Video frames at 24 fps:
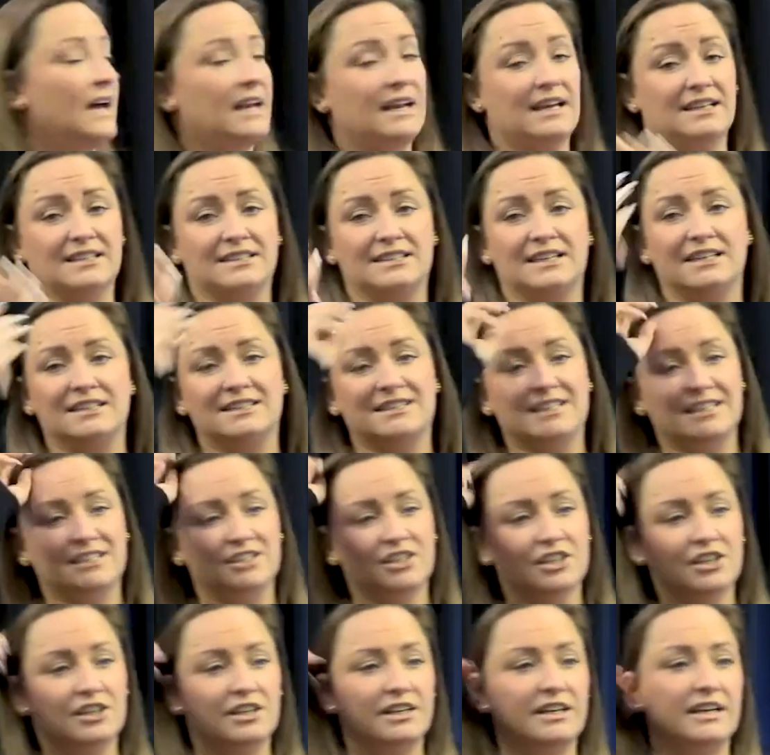And as Sally
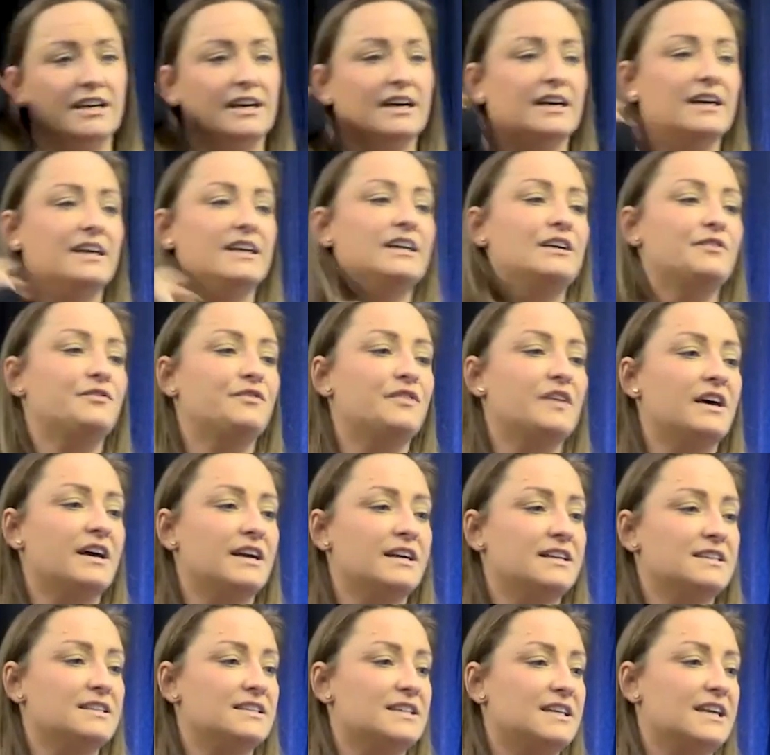said earlier, if
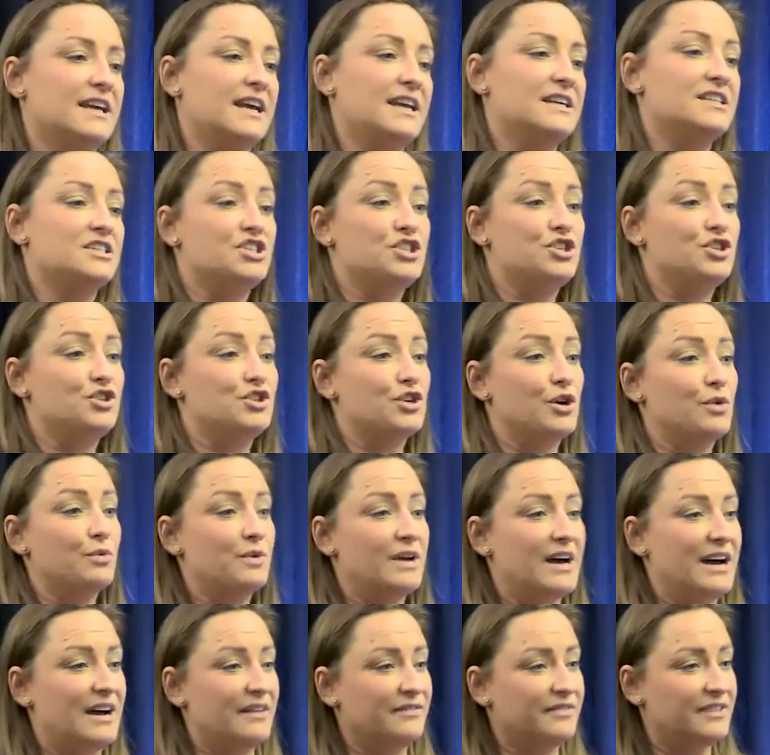that is the case and you
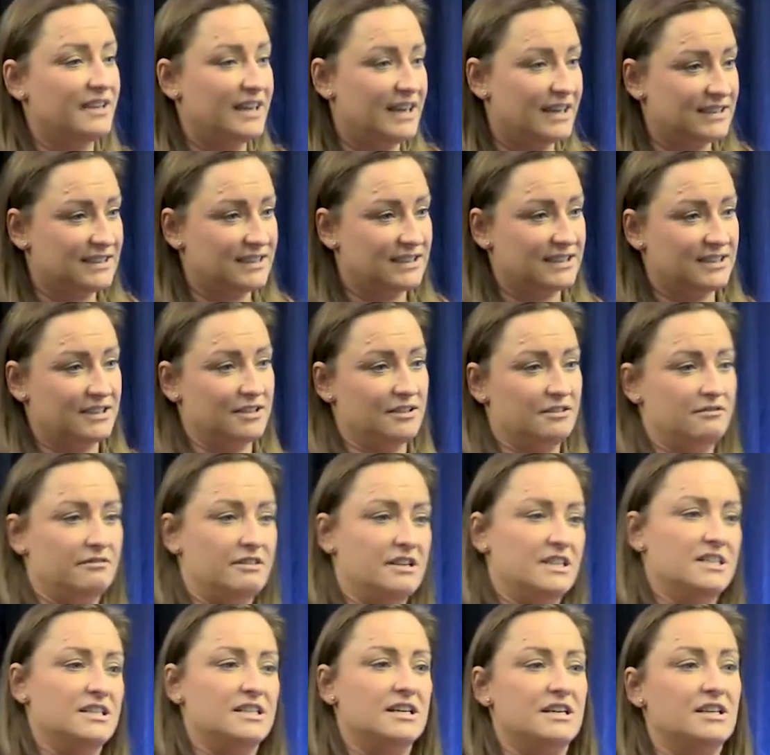don't have the access to the
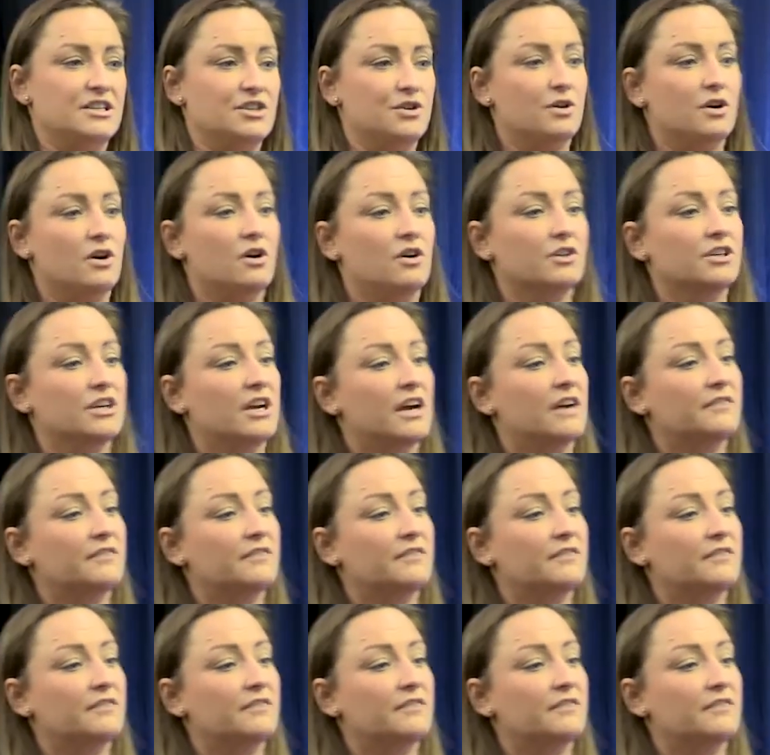Green Deal and you can't,